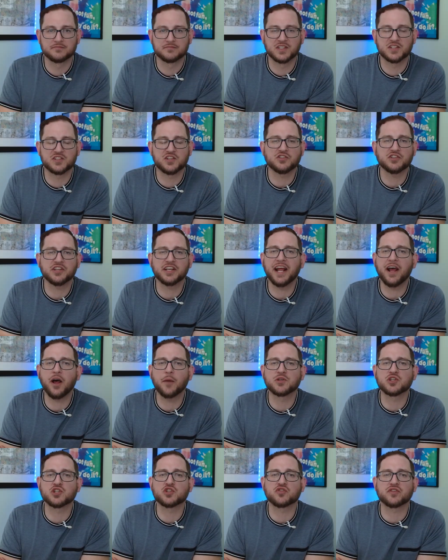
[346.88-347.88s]
It's also going to
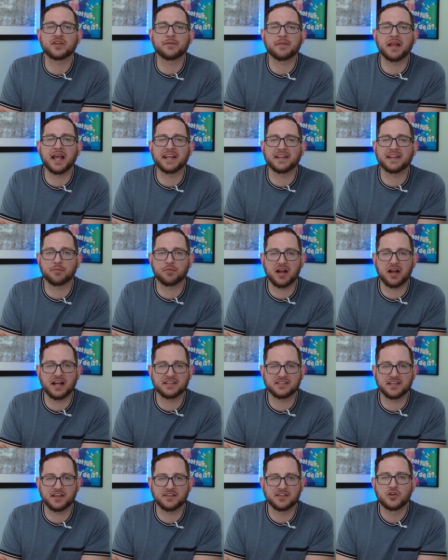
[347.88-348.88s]
help streamline the
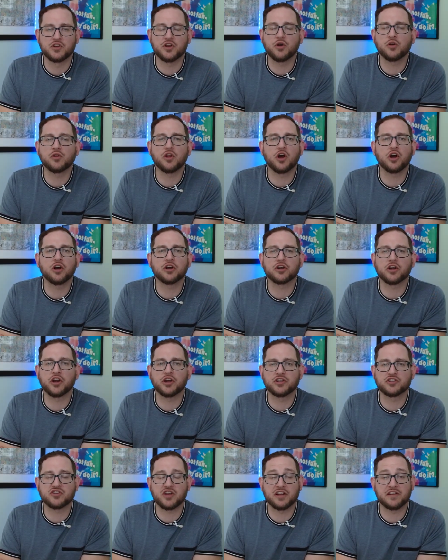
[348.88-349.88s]
process. No longer are
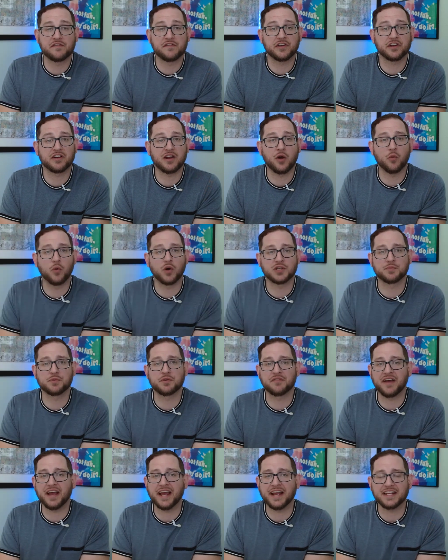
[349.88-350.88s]
you trying to figure out what's
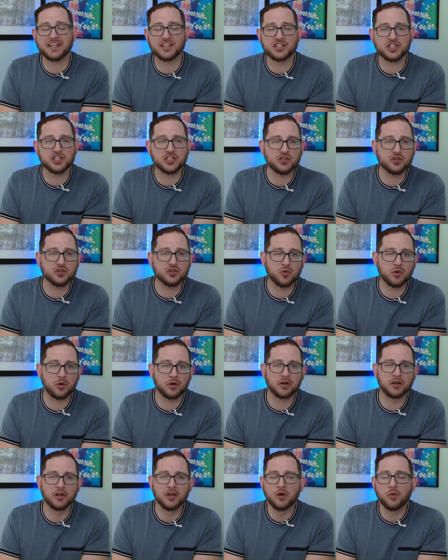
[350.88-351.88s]
provided to you
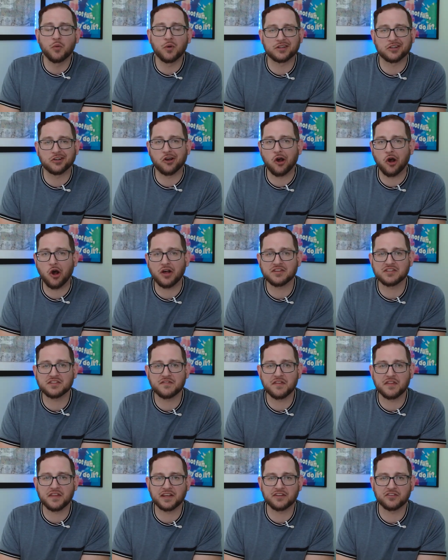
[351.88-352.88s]
or what the cost
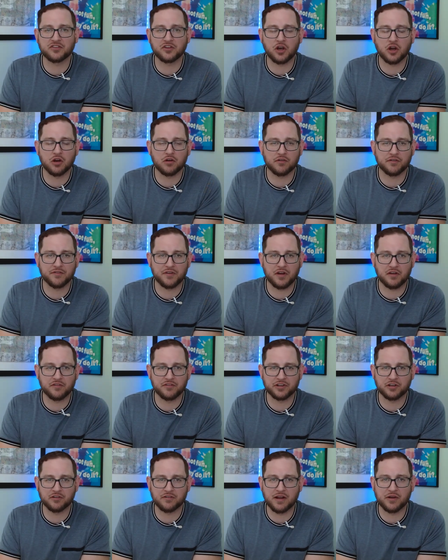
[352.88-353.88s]
of things are
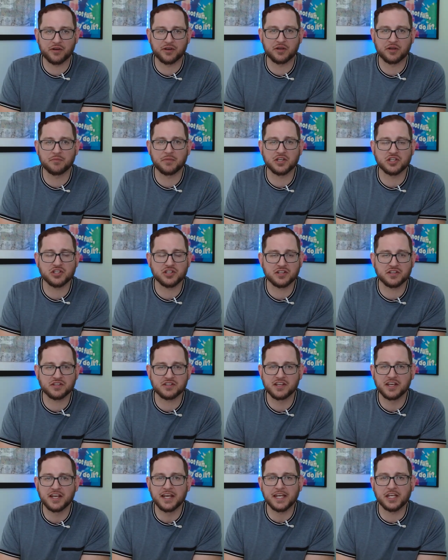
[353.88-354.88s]
revolving around
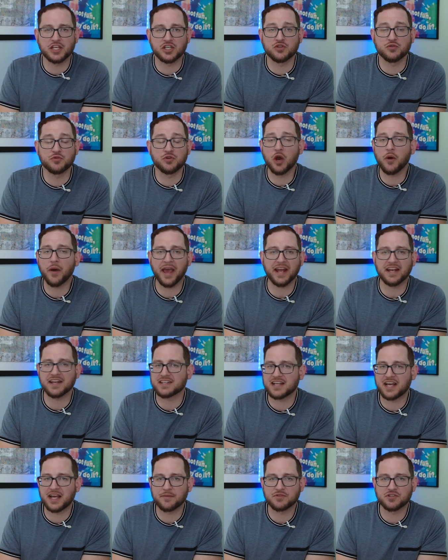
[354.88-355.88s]
commissions. You know ahead of
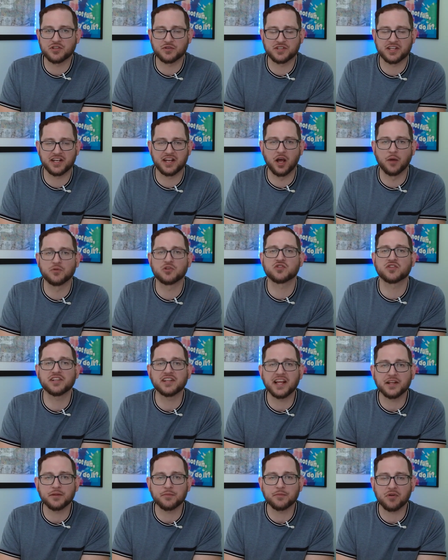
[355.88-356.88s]
time. So it's going to help
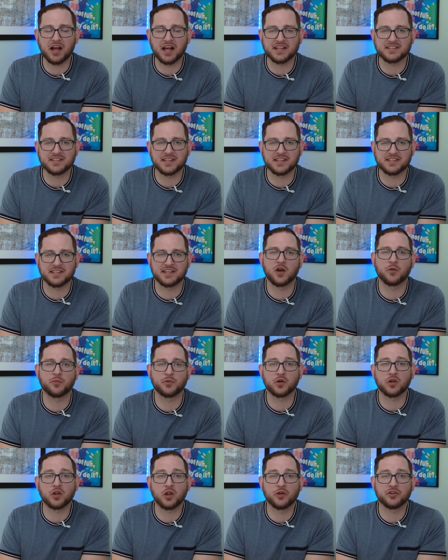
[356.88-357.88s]
streamline the process and help
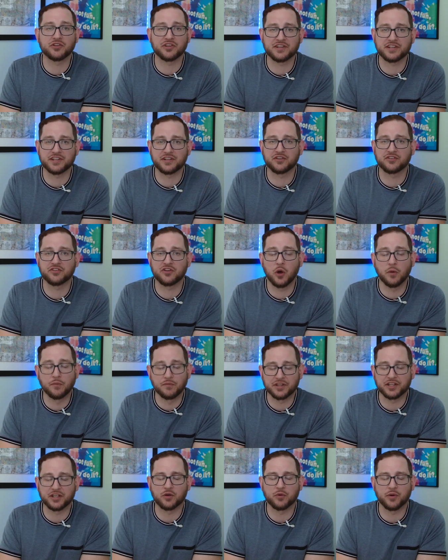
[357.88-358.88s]
you close on deals
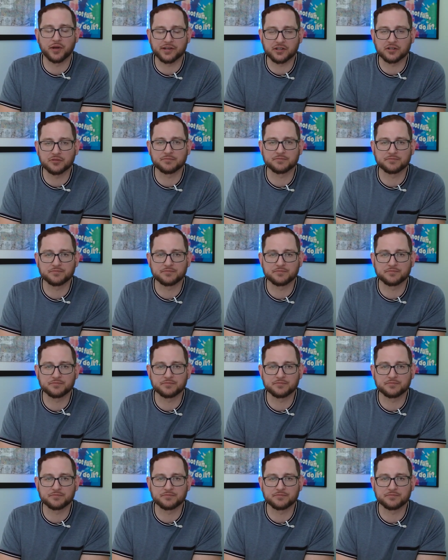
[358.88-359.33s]
hopefully quicker.